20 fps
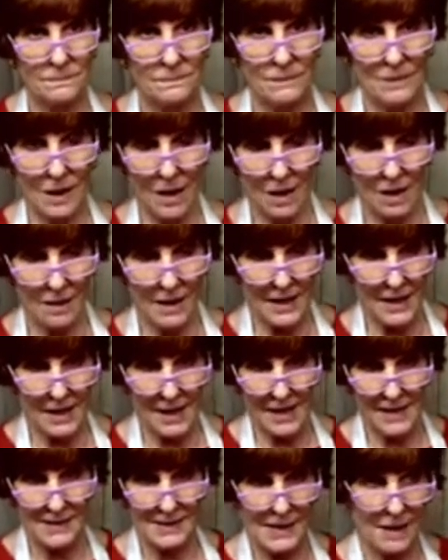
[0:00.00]
All right,
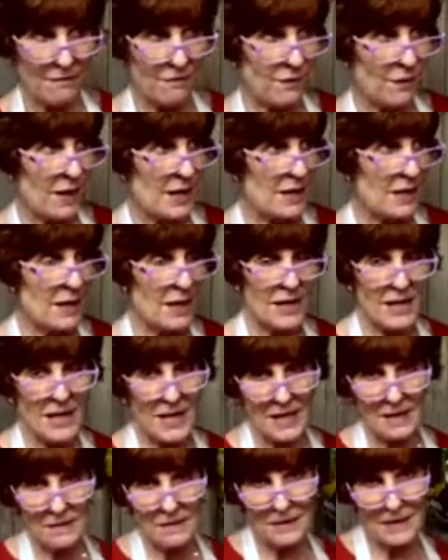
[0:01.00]
guys, have a great
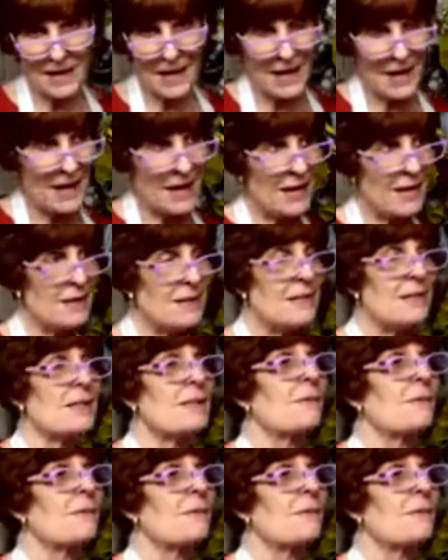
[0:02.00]
night. Thanks.